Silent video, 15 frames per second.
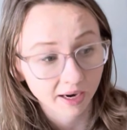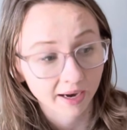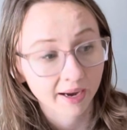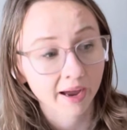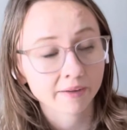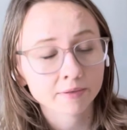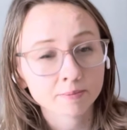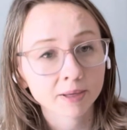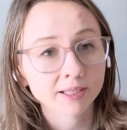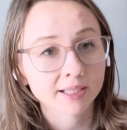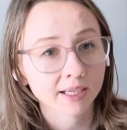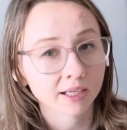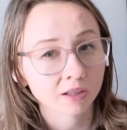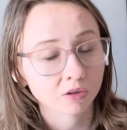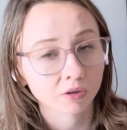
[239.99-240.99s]
I haven't been
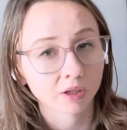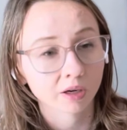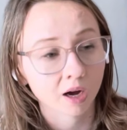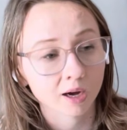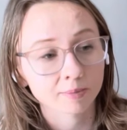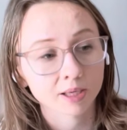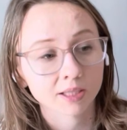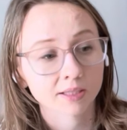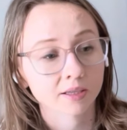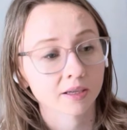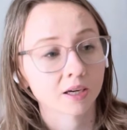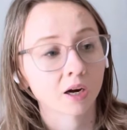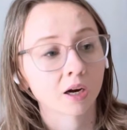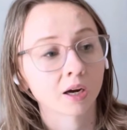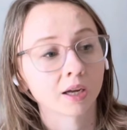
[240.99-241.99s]
digging through the comments
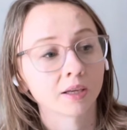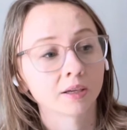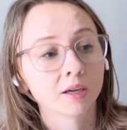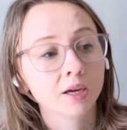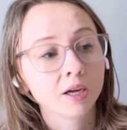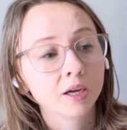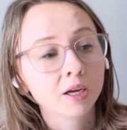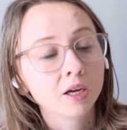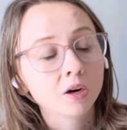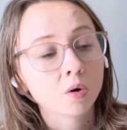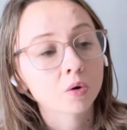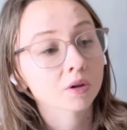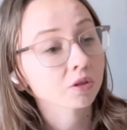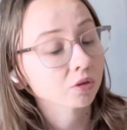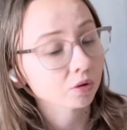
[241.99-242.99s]
on
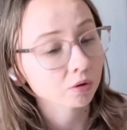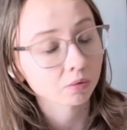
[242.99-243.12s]
or through the